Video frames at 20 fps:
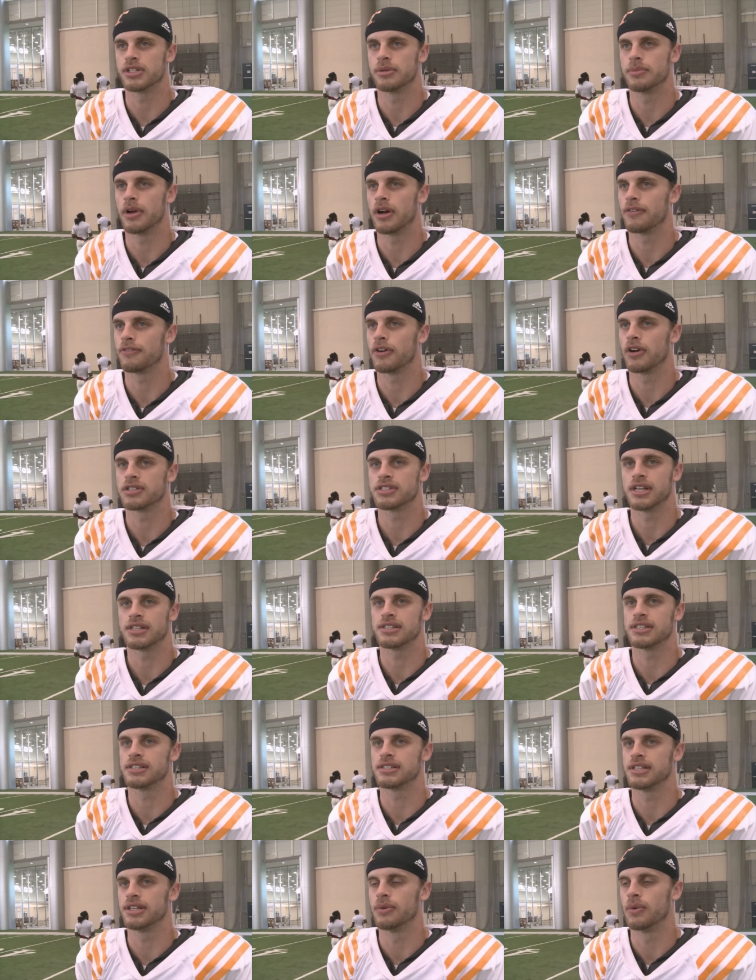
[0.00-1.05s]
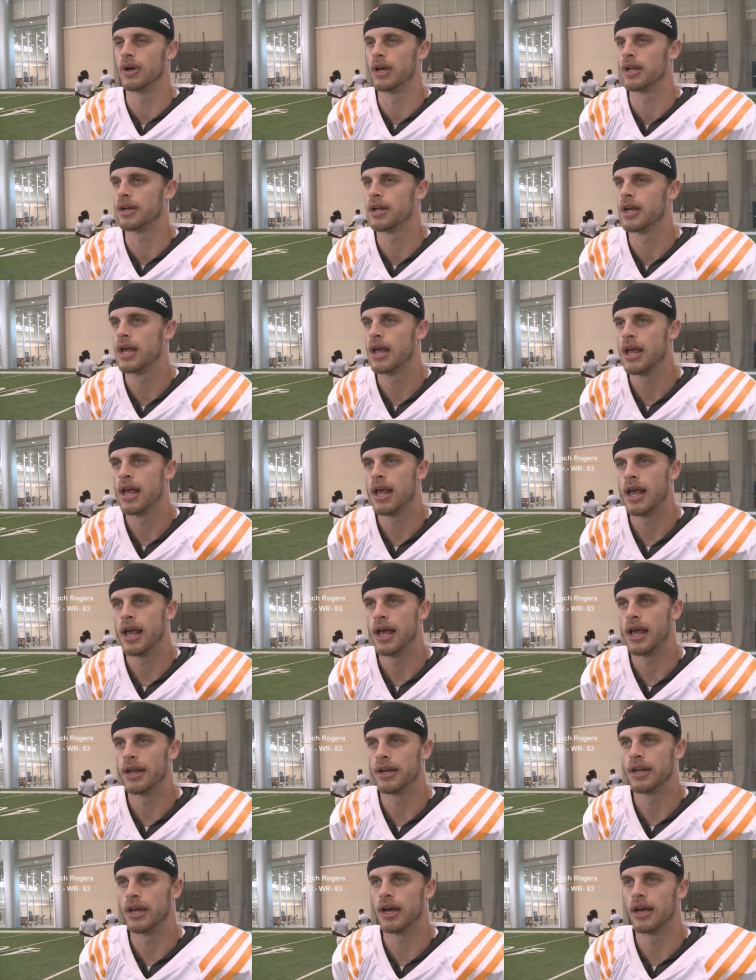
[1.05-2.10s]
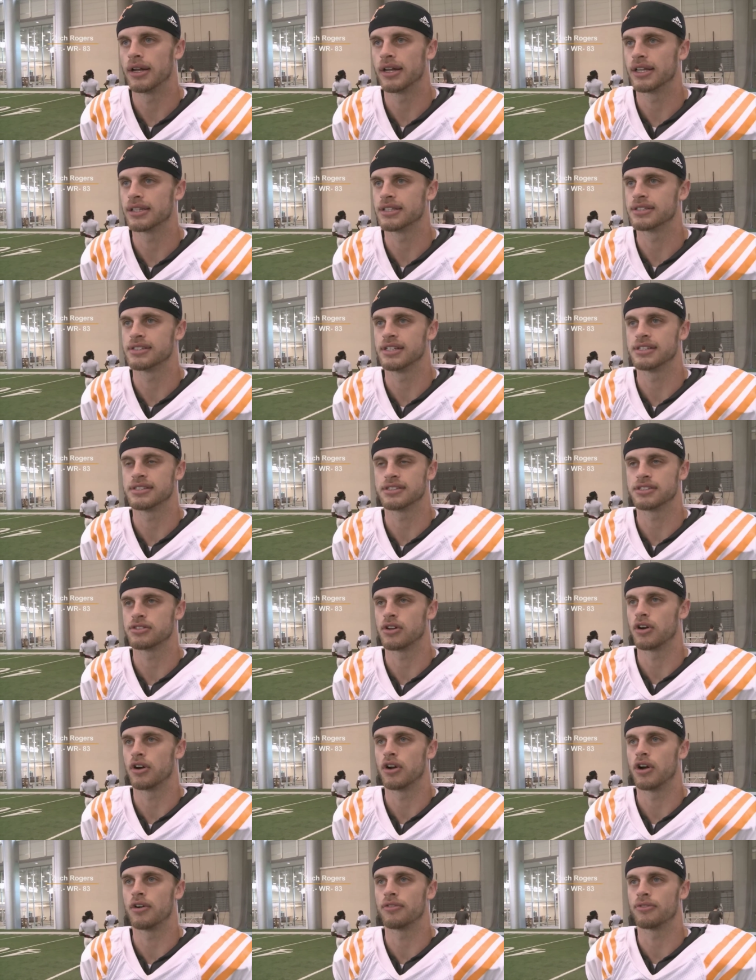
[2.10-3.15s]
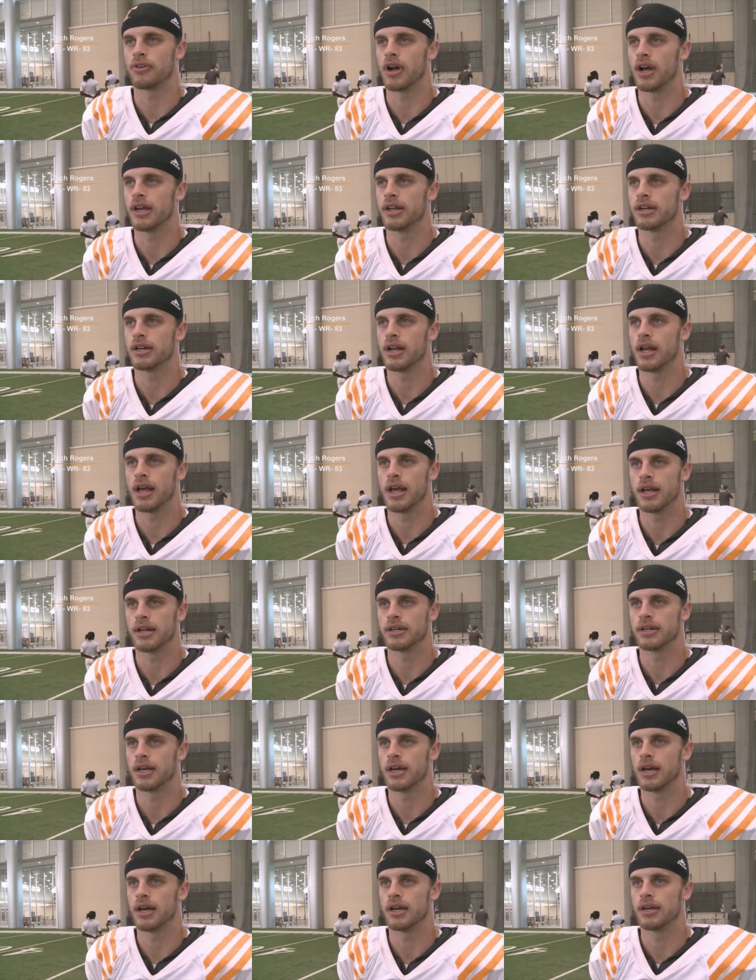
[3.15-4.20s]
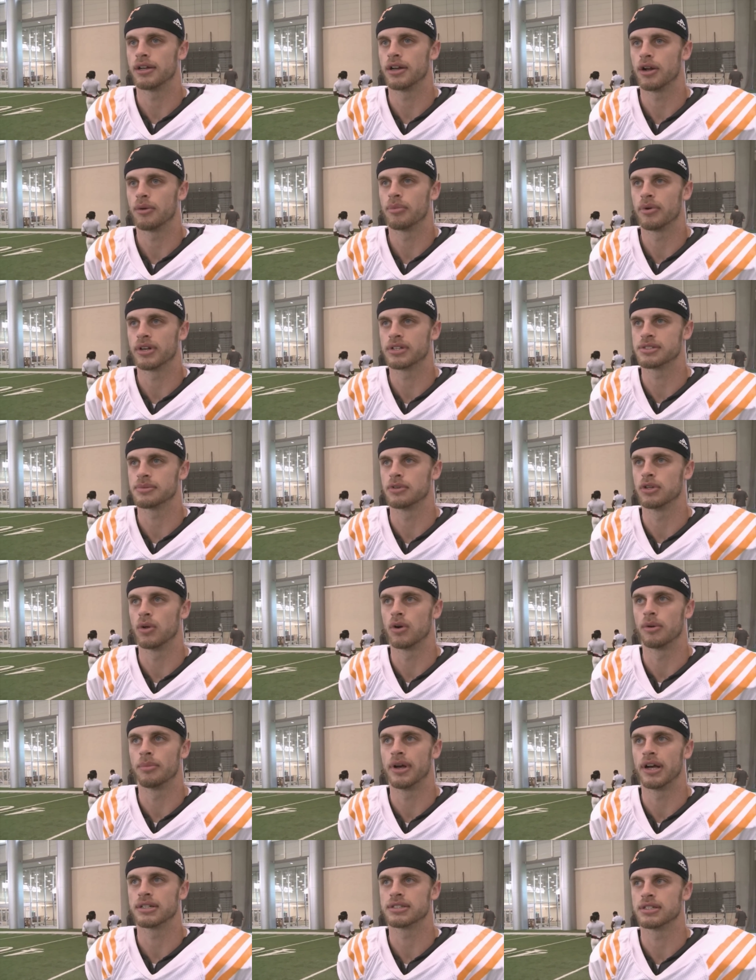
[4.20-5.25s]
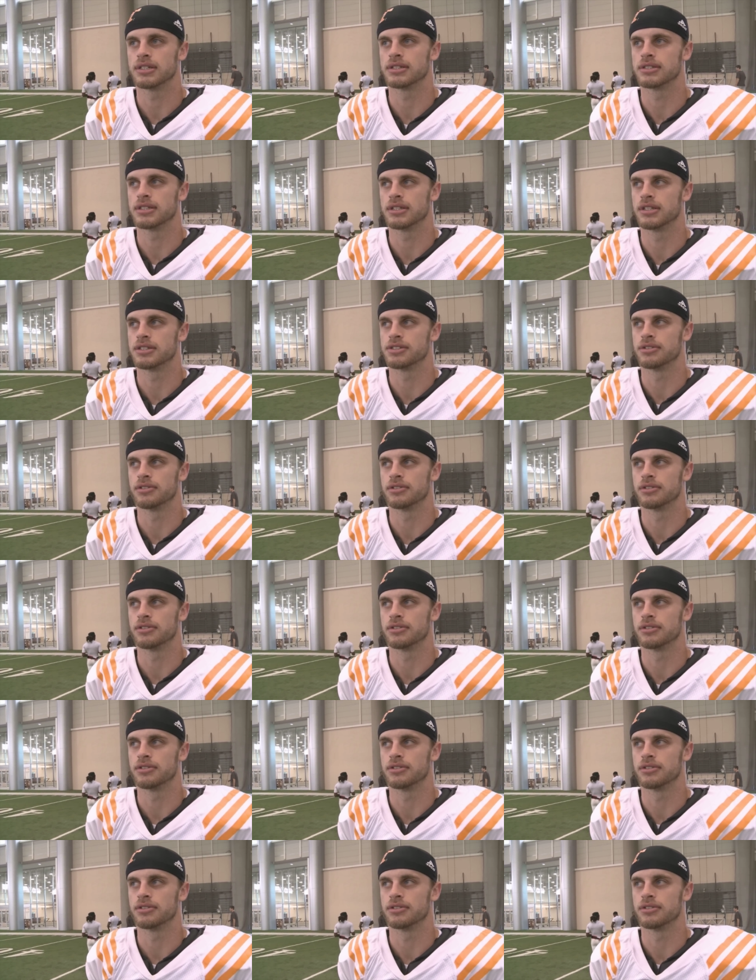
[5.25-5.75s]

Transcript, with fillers: It'd be our first SEC win and uh, get the season started off right and, uh, you know, bring some glory back to, to this